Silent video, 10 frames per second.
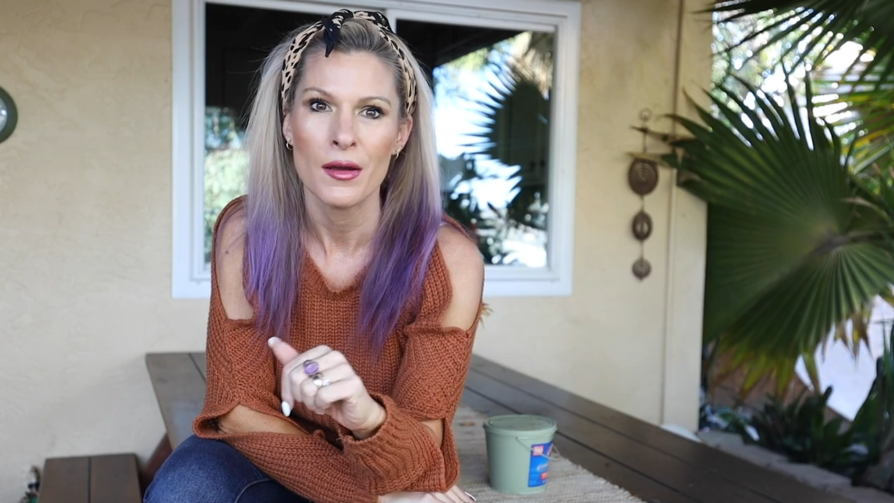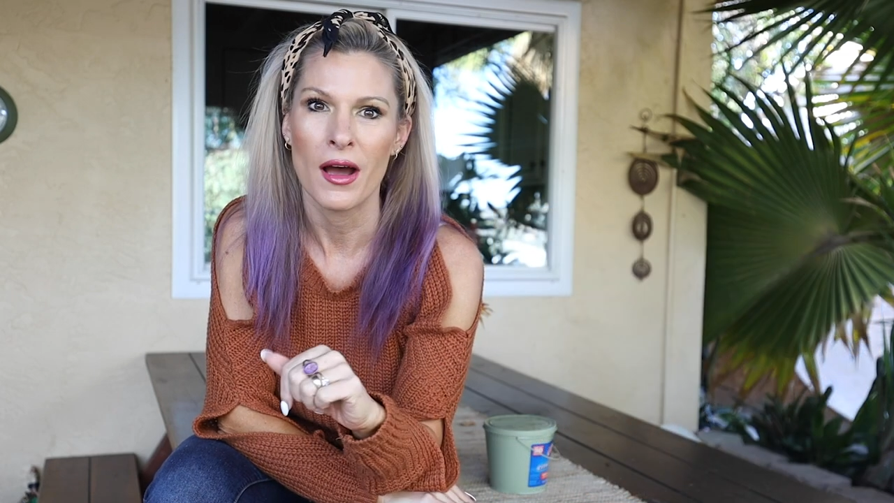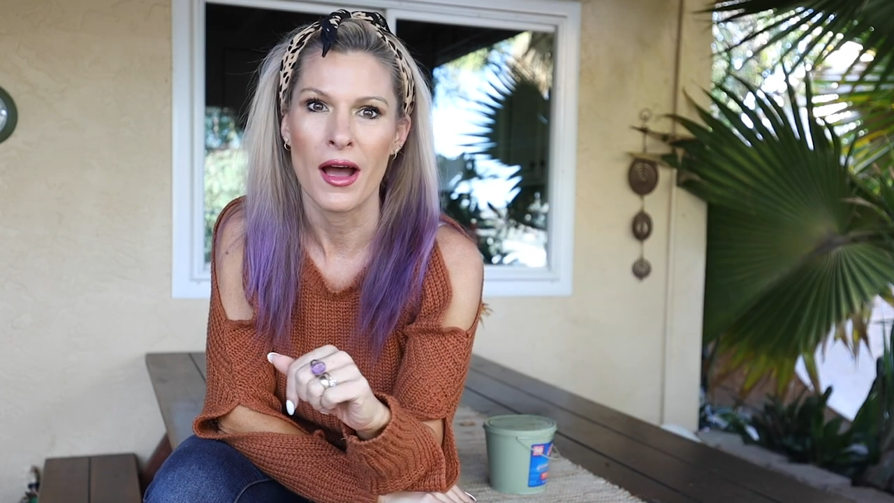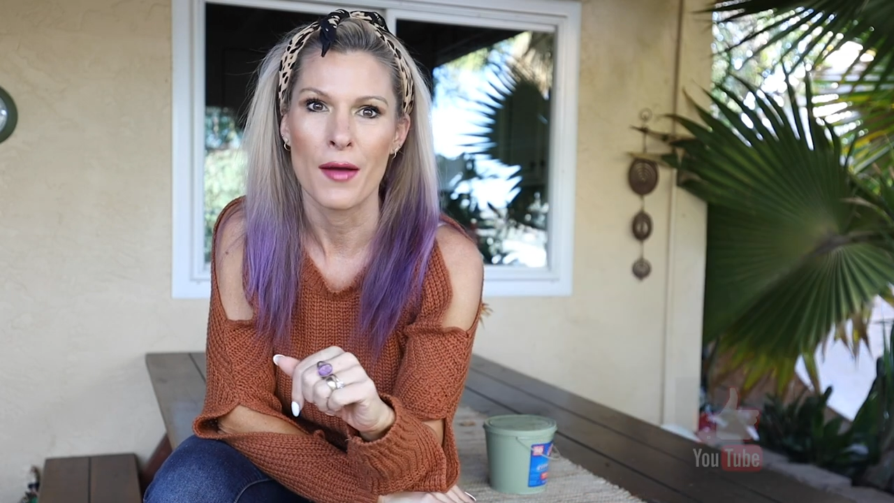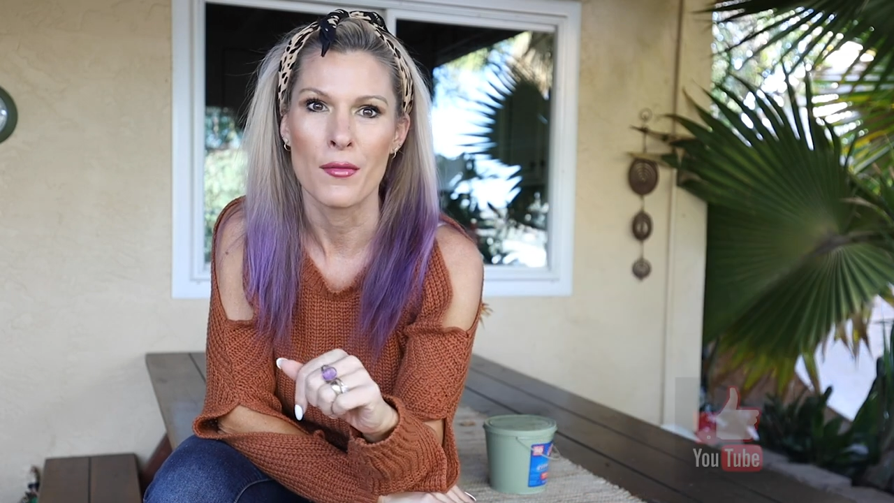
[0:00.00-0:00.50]

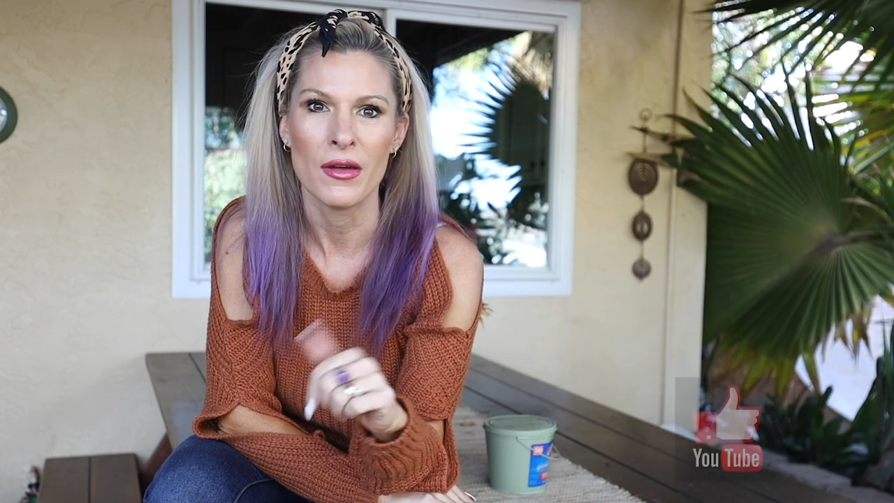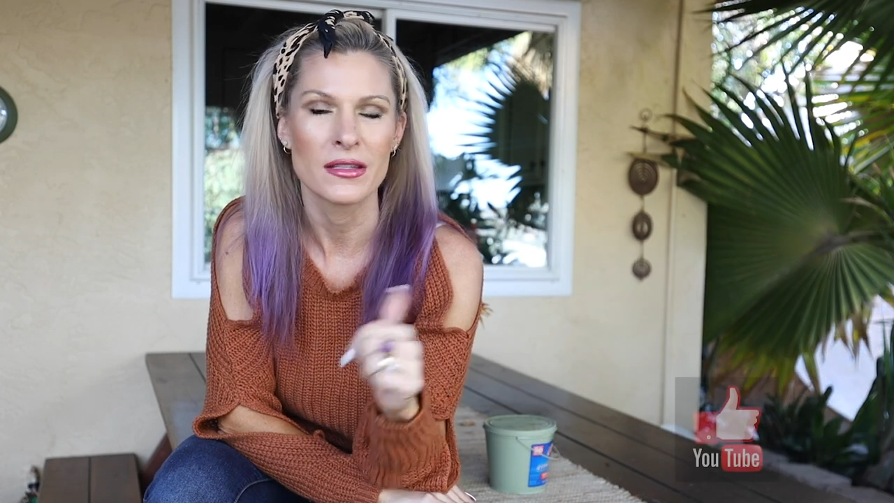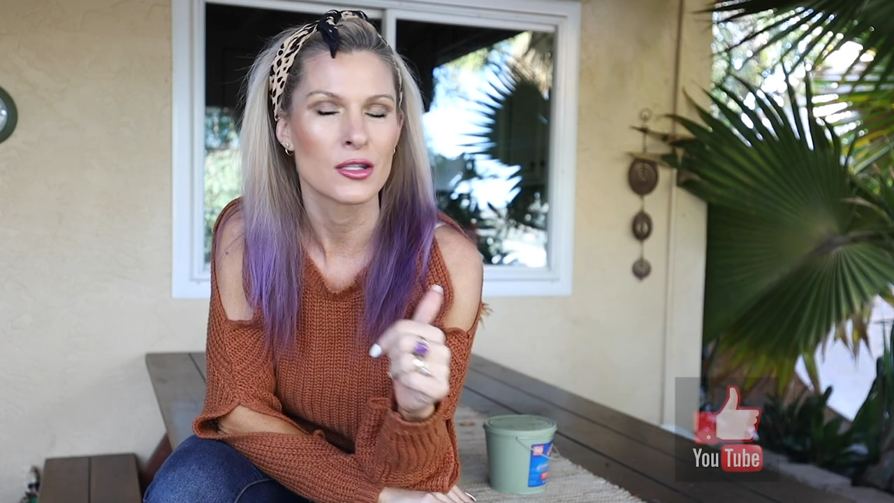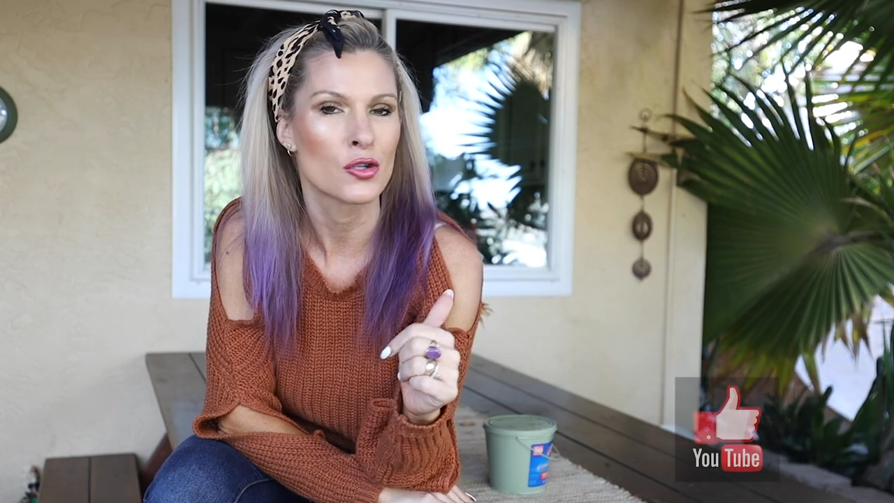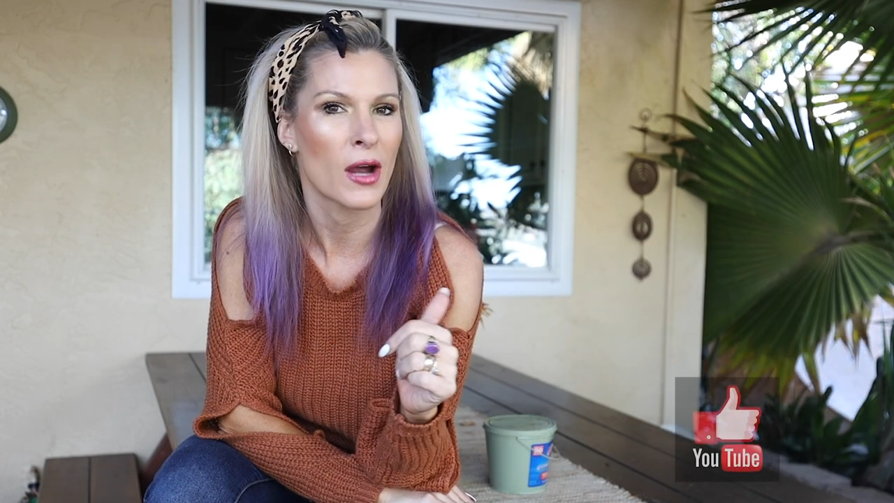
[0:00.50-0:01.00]
um,
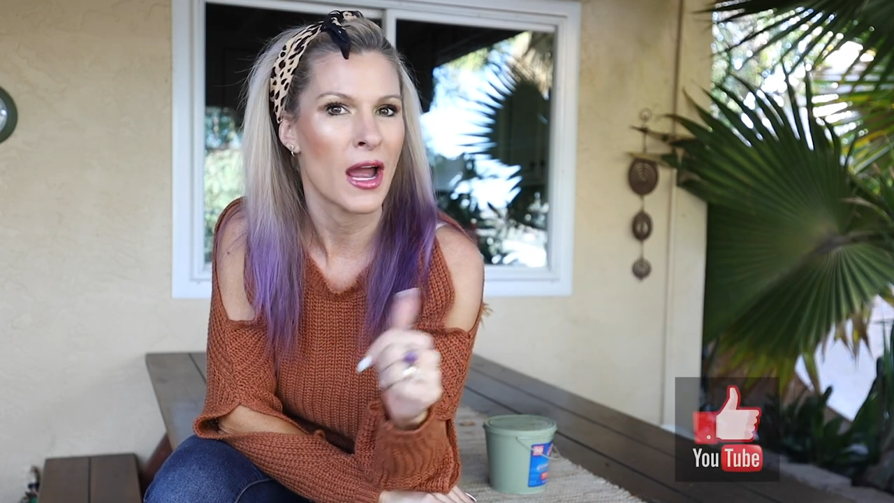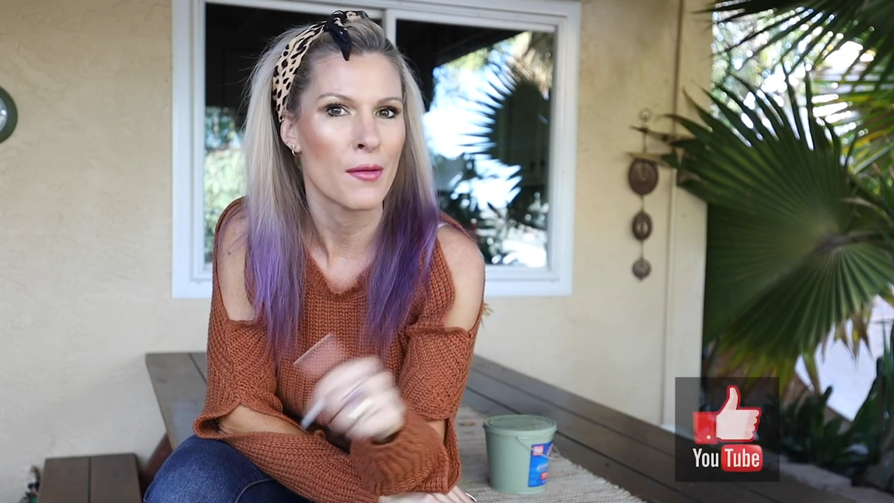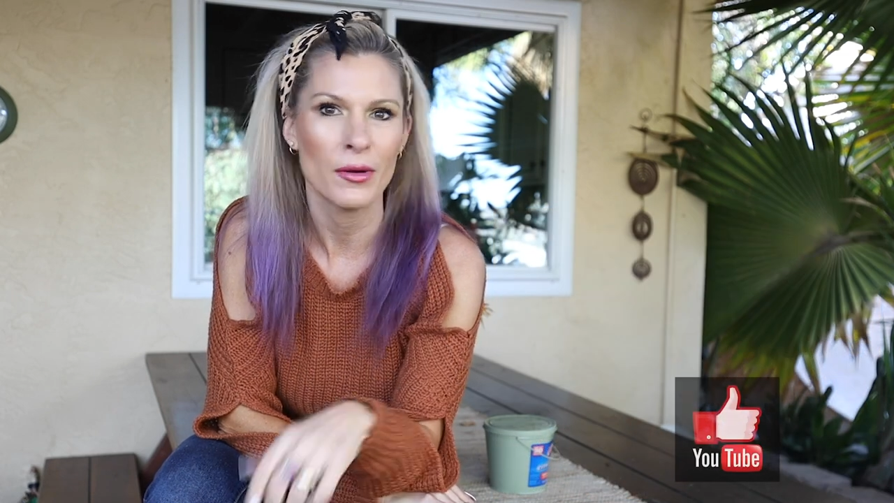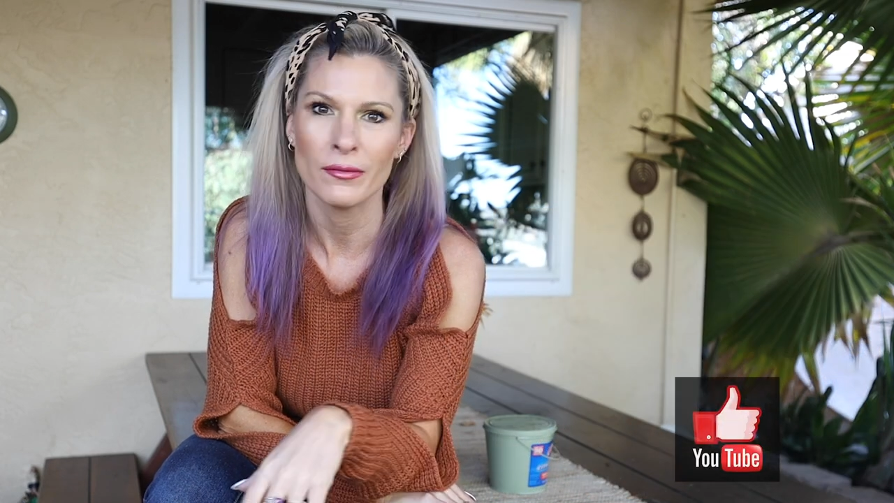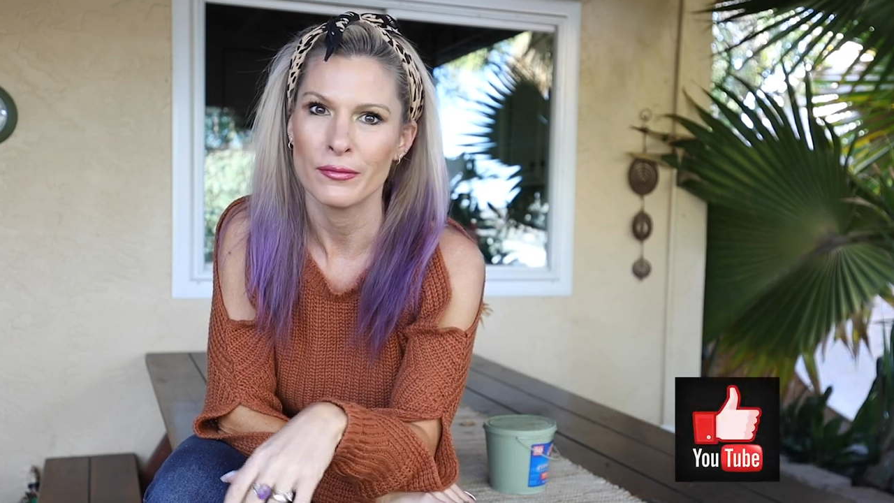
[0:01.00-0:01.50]
subscribe,